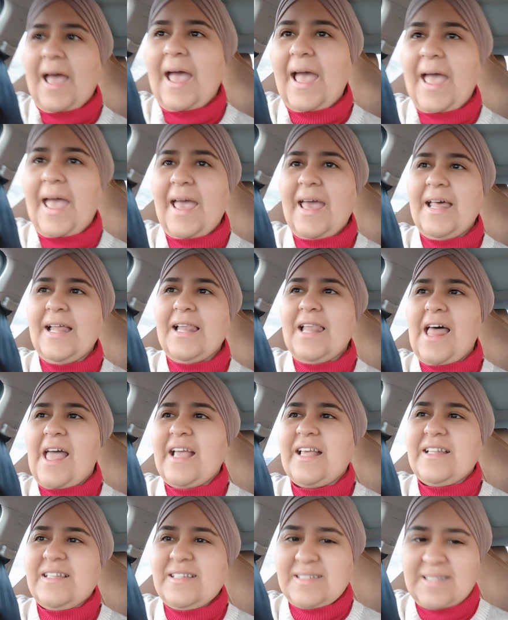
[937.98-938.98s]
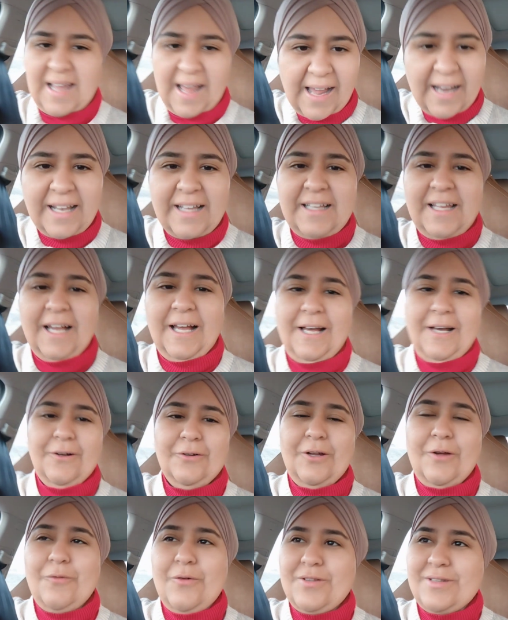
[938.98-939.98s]
and like sat
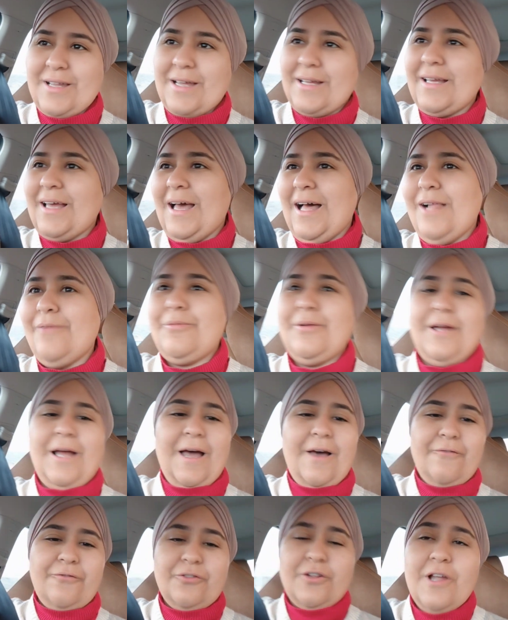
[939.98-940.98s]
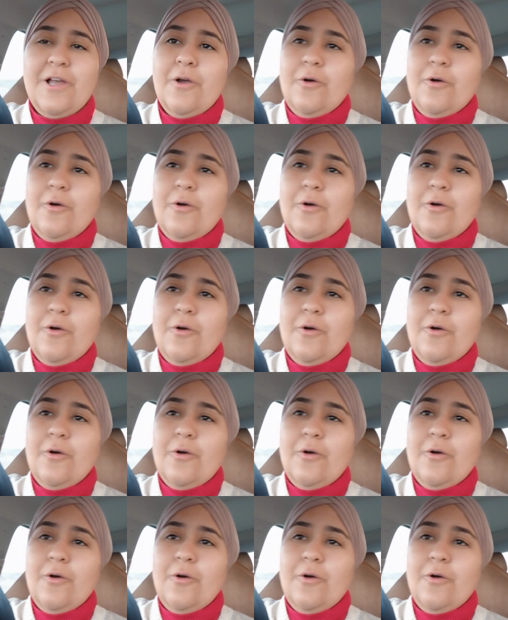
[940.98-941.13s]
down and was like helping us,